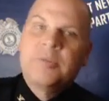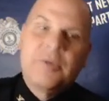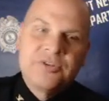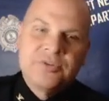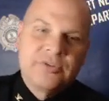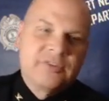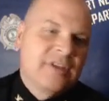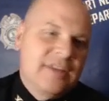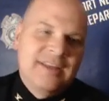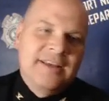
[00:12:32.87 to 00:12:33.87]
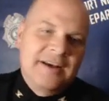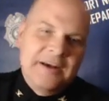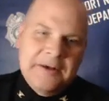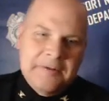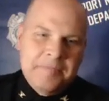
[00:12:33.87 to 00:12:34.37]
commercials.
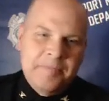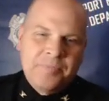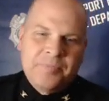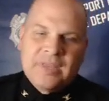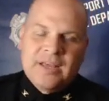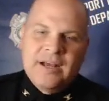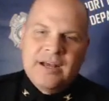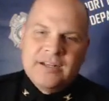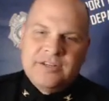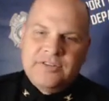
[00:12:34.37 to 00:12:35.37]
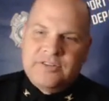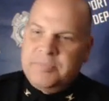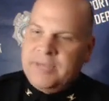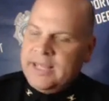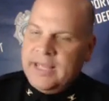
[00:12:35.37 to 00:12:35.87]
It's just a
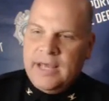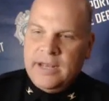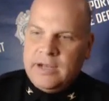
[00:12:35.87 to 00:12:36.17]
big hit.